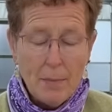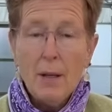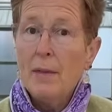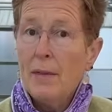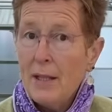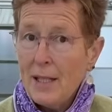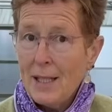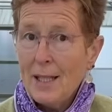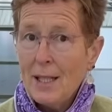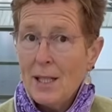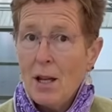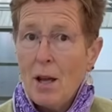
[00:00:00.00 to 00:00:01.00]
But this is
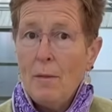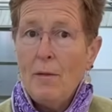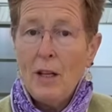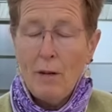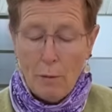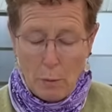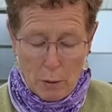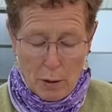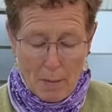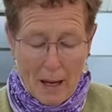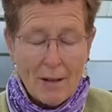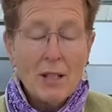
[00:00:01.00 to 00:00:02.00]
the time of year for putting
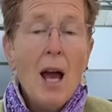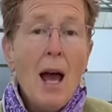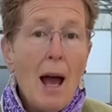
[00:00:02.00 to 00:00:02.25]
them out,